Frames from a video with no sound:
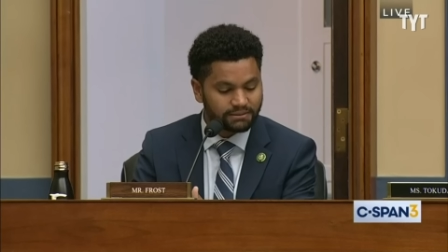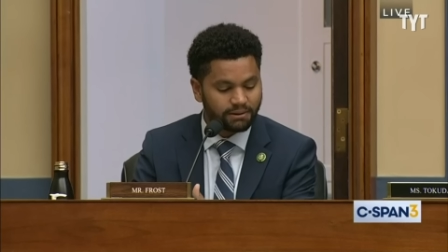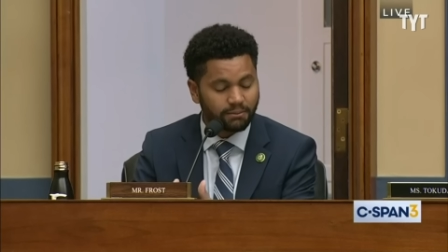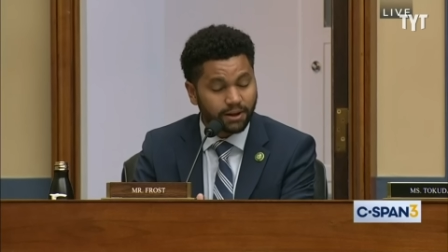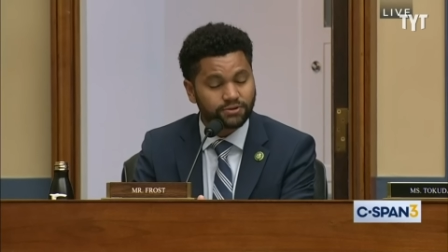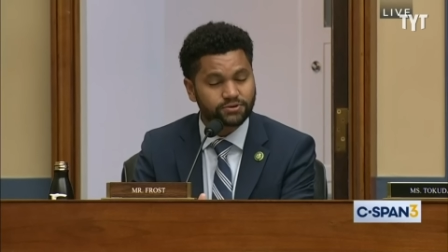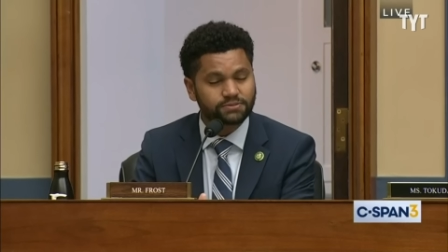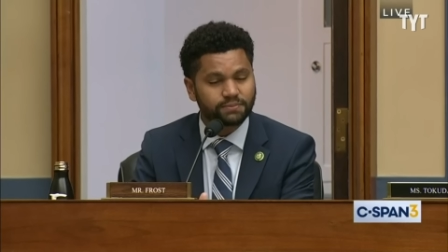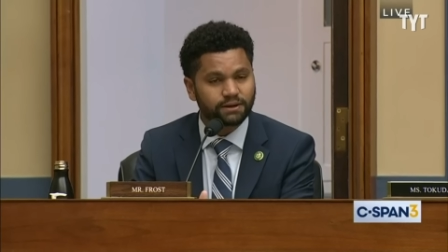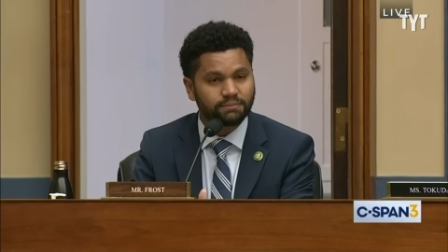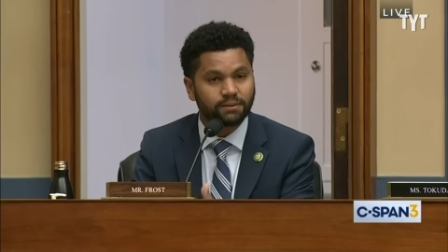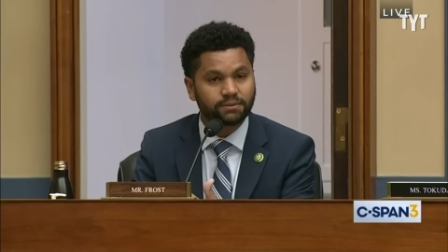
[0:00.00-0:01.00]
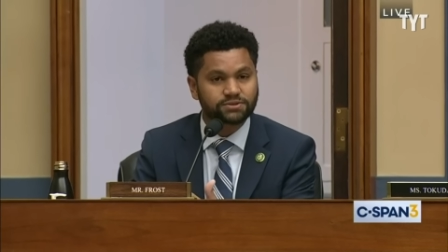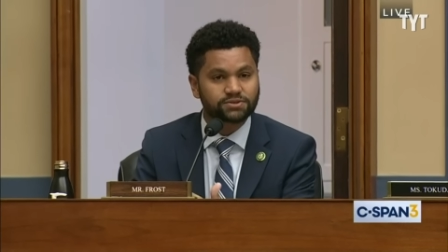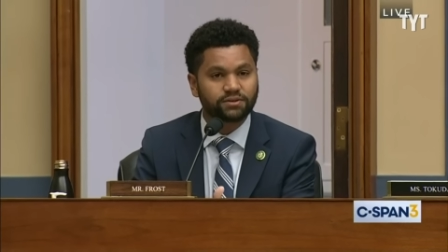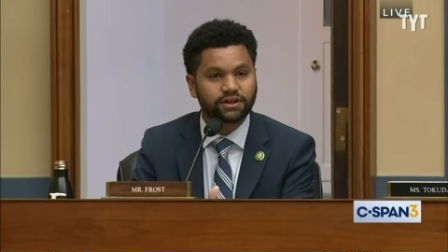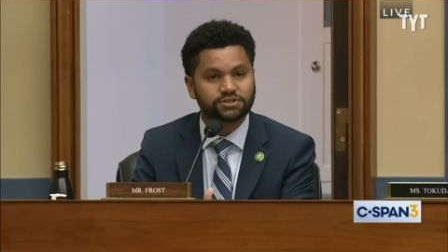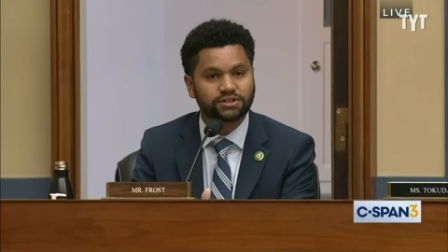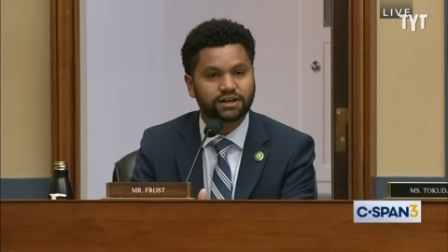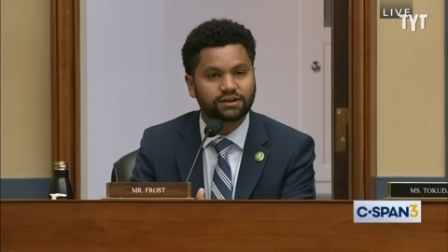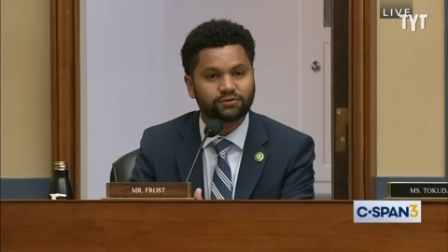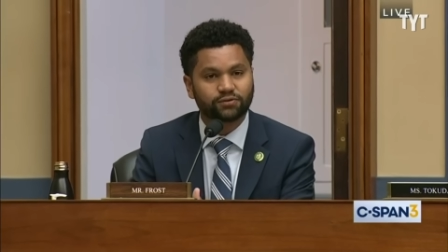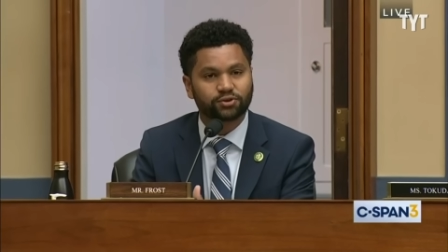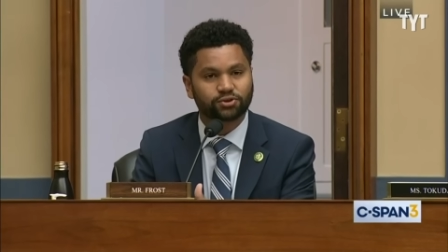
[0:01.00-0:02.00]
My mother's been a public school
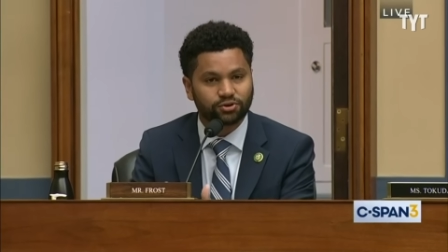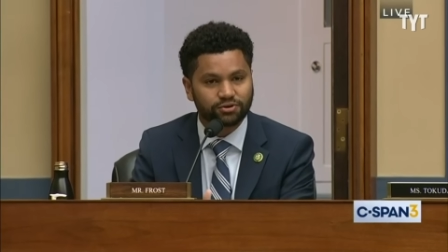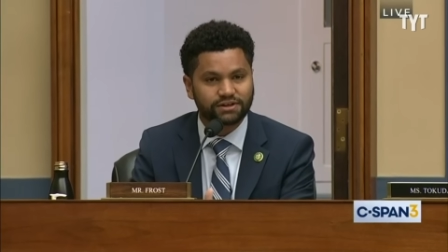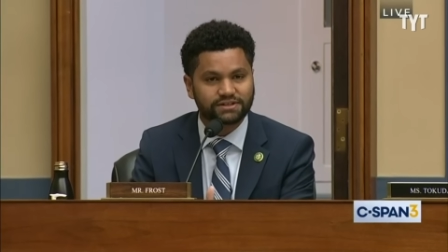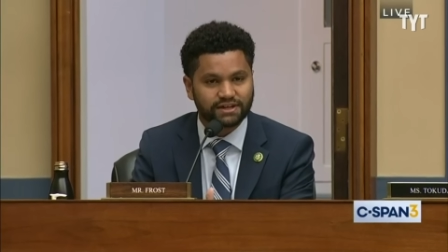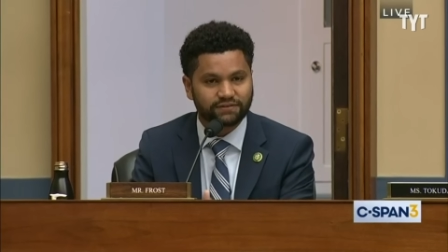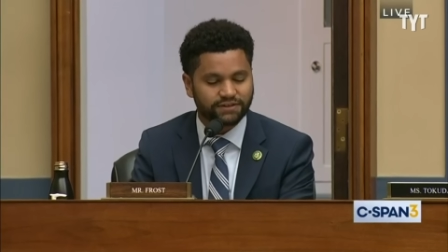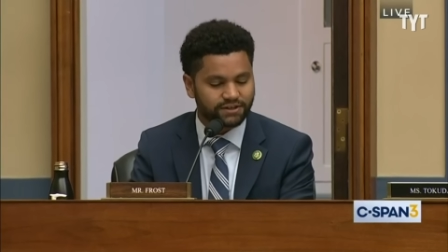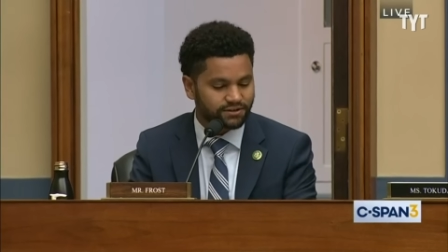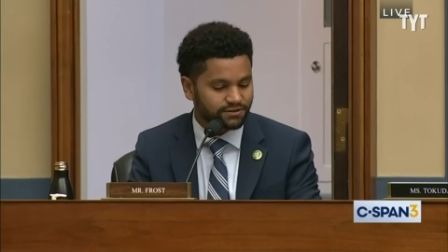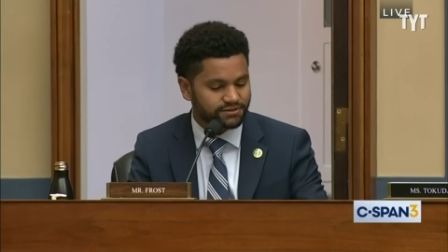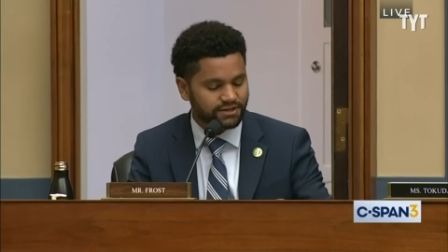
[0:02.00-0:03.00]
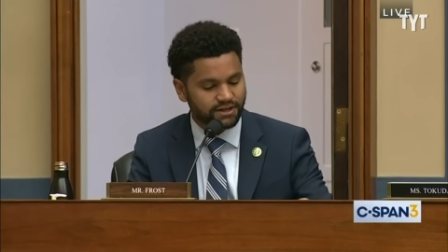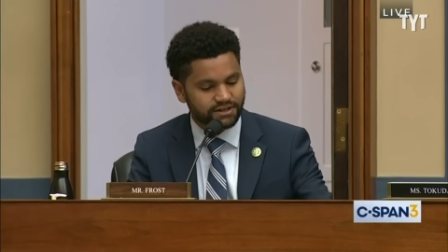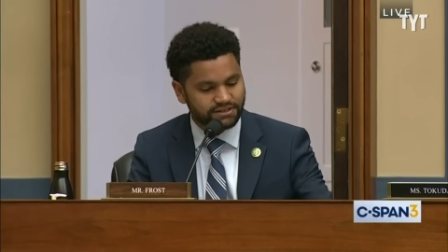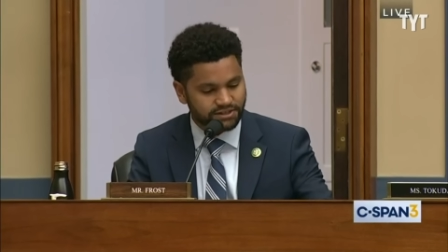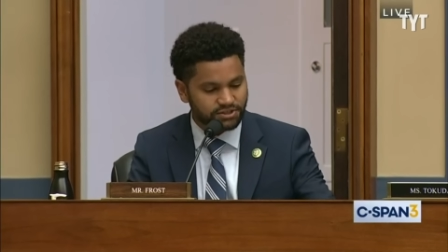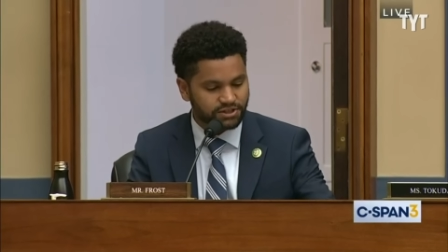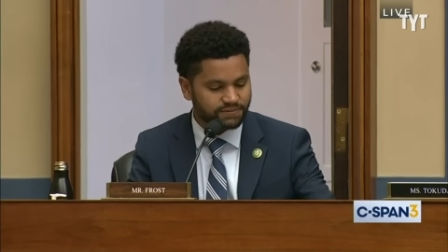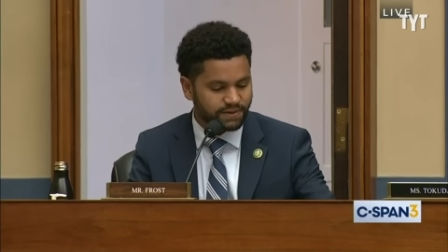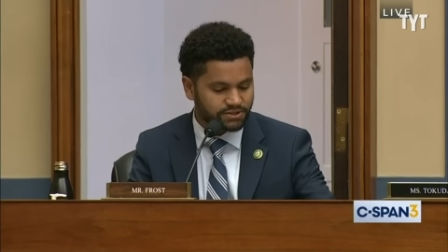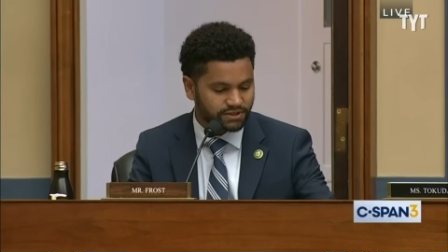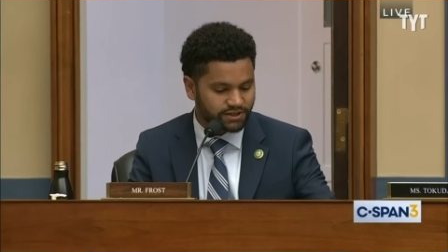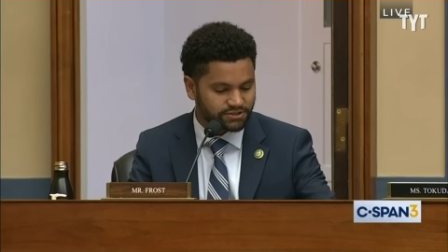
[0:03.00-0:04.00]
educator for thirty-seven years, teaching
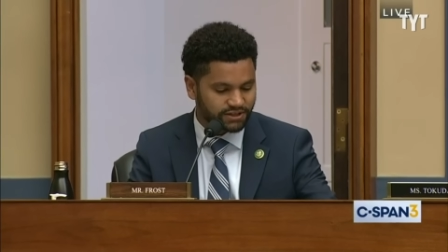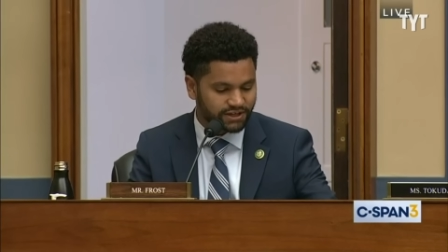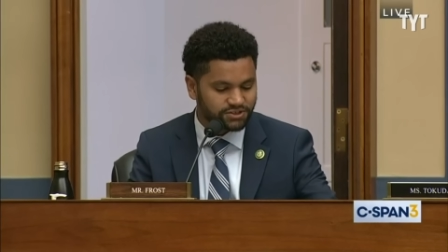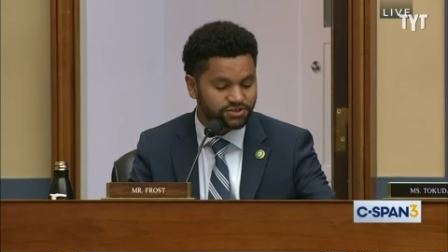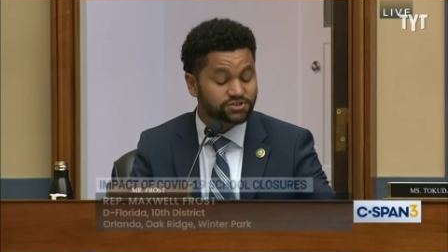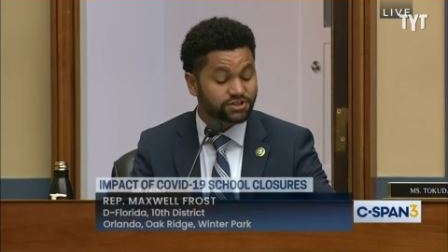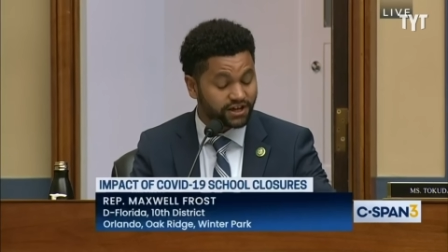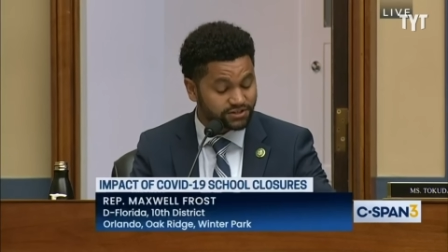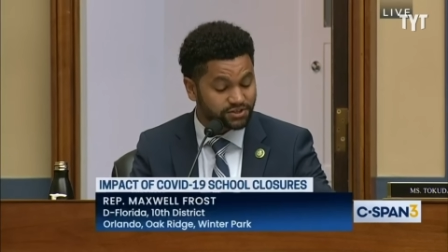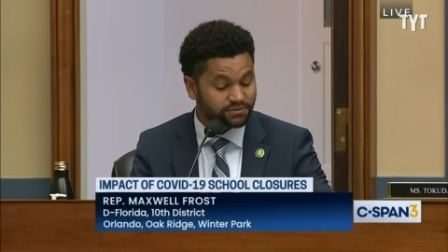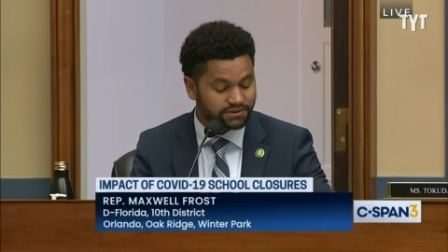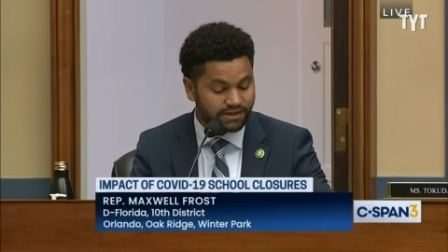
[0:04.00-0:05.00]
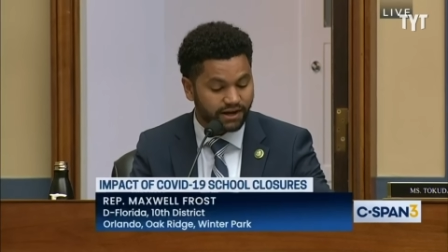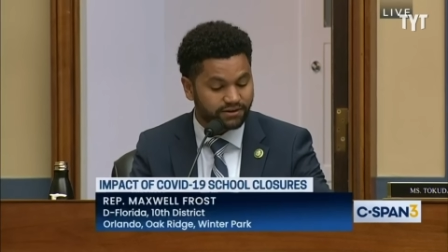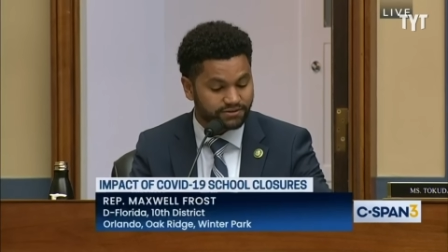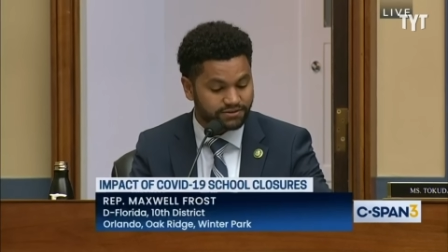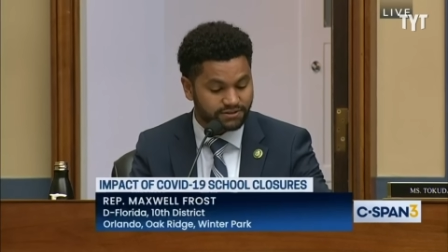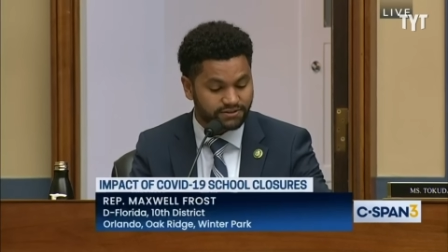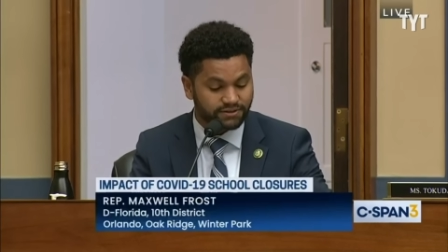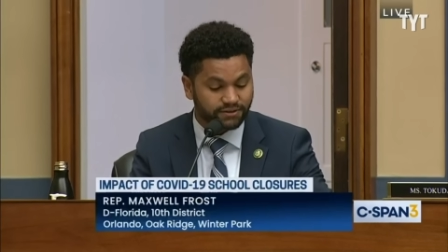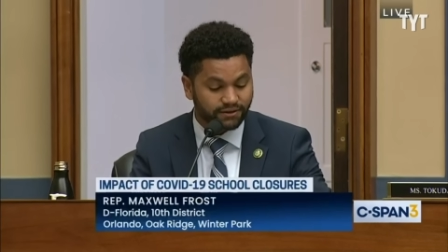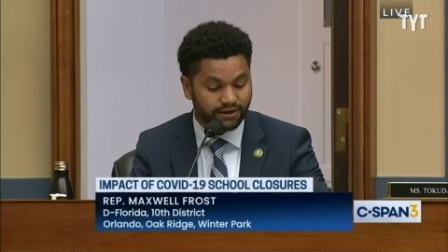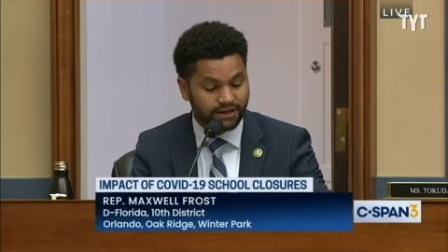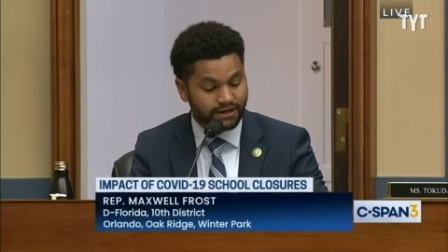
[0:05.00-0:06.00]
special education. She actually retires this
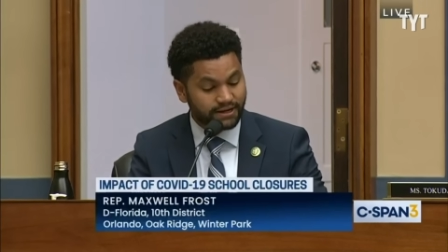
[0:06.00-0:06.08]
year.